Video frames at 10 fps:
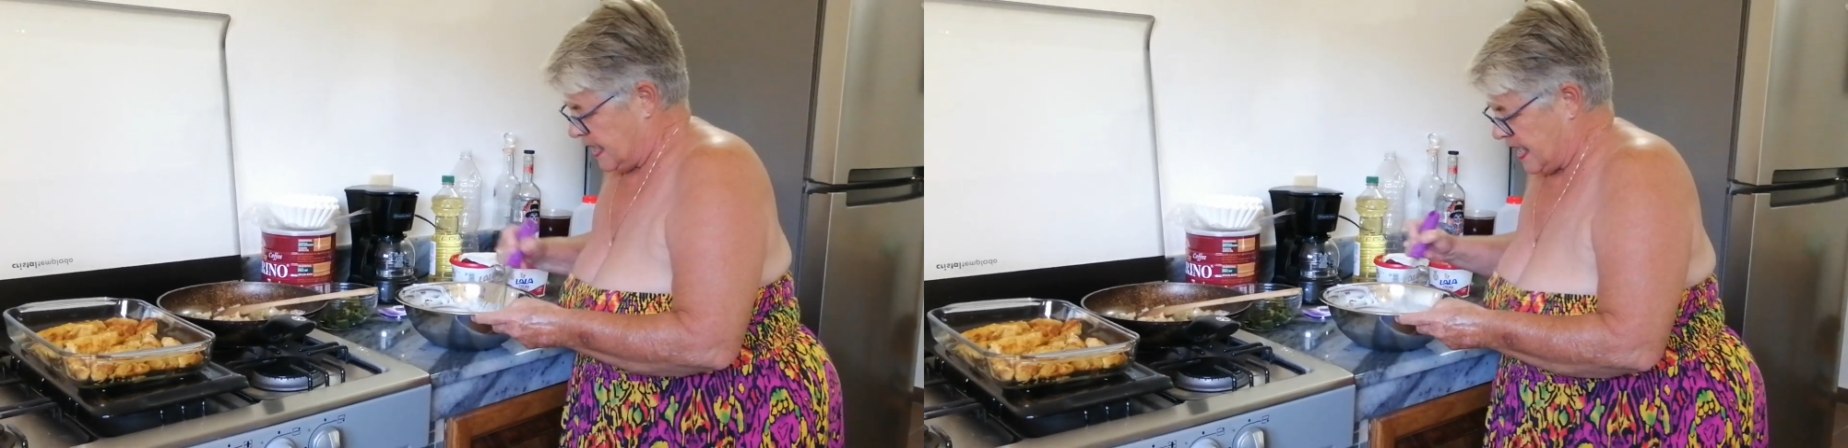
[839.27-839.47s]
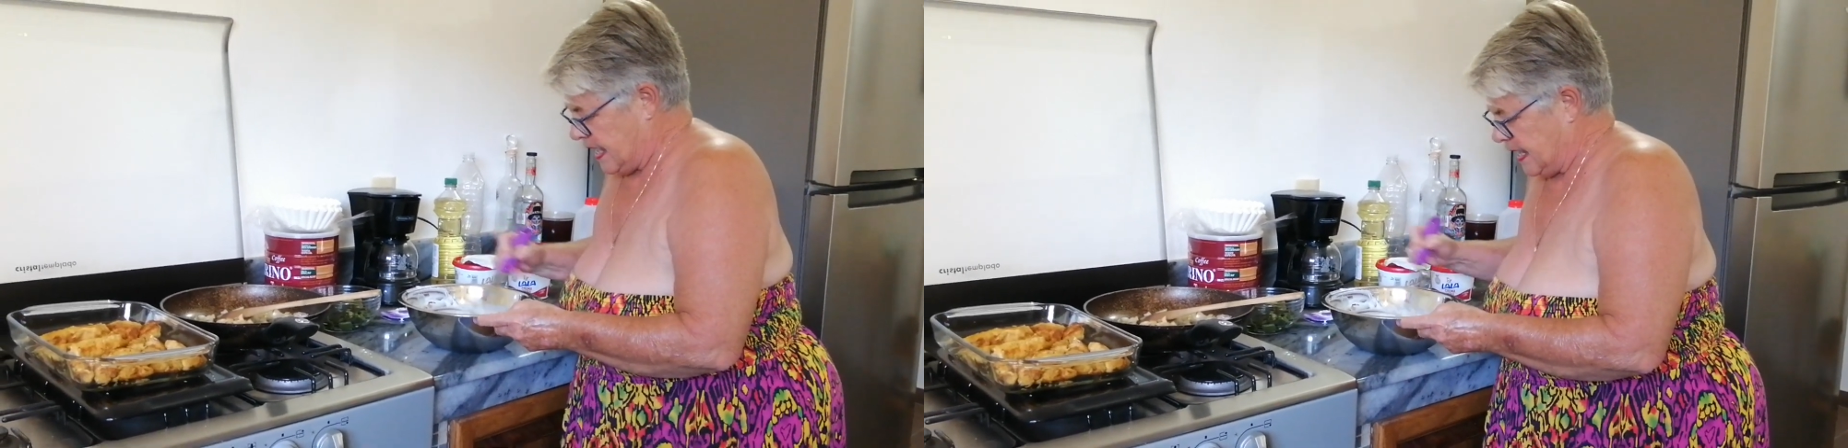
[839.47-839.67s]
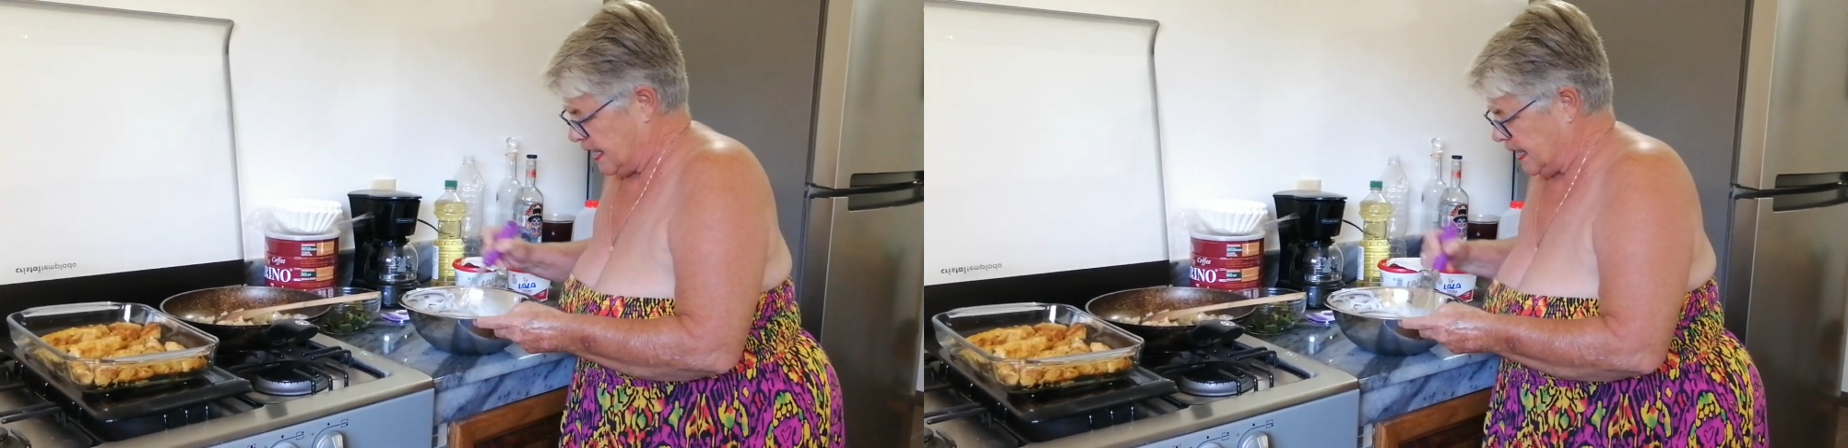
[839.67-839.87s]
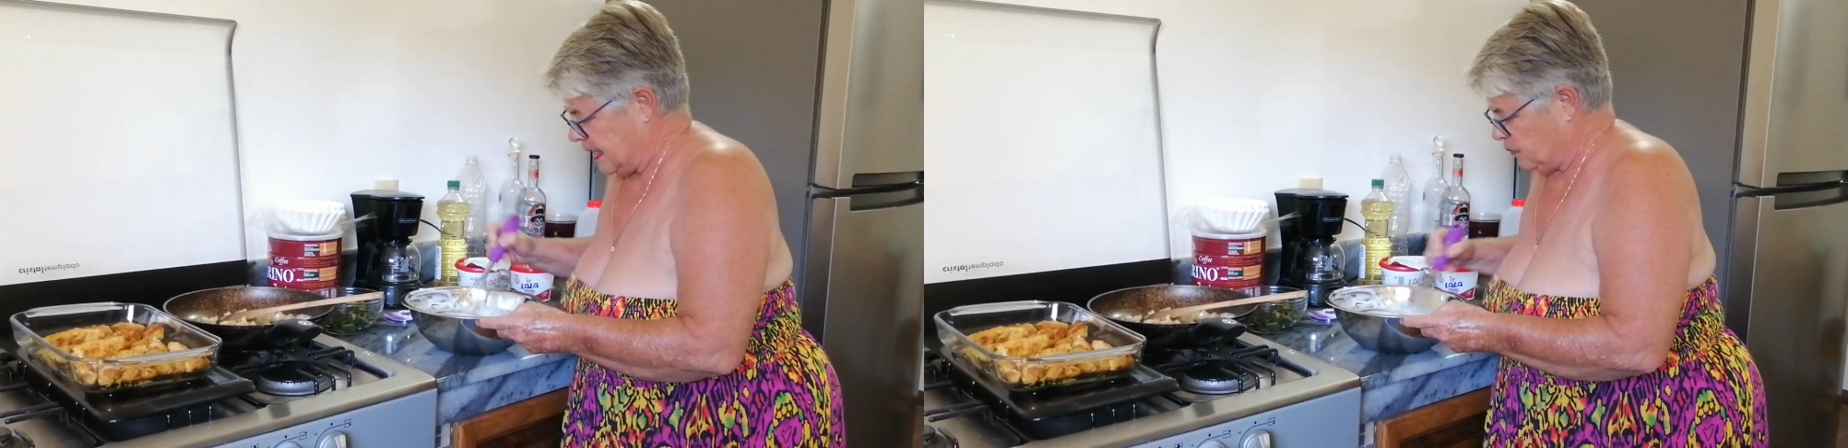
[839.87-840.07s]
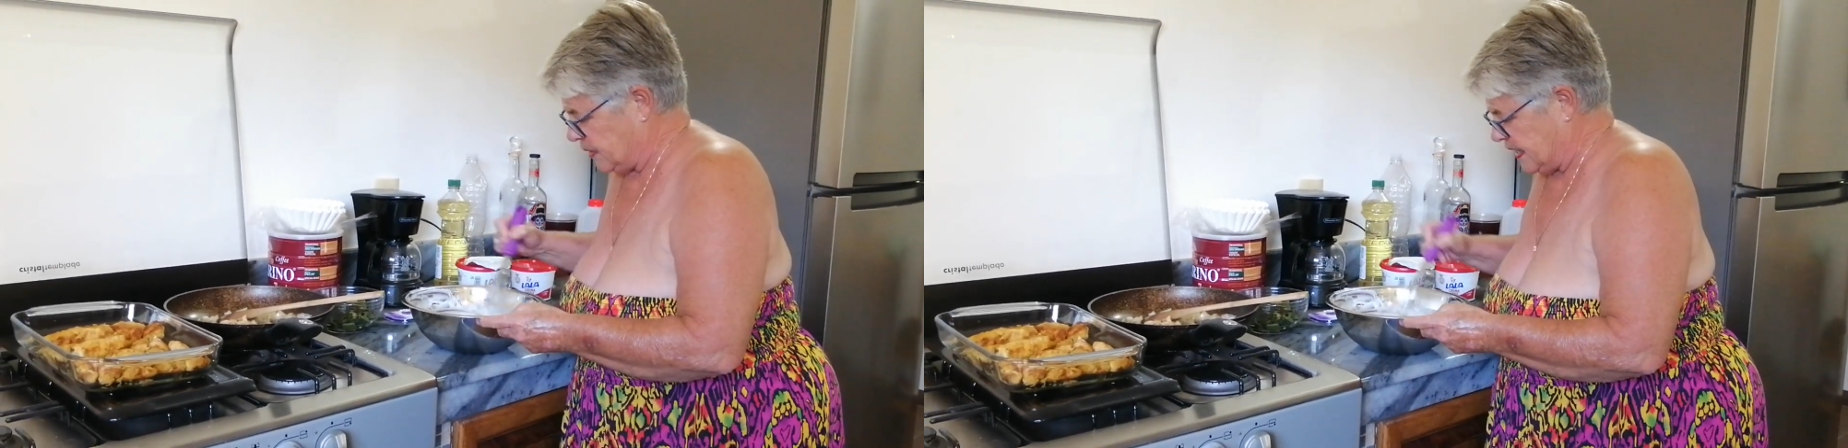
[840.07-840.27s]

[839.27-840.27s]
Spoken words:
And what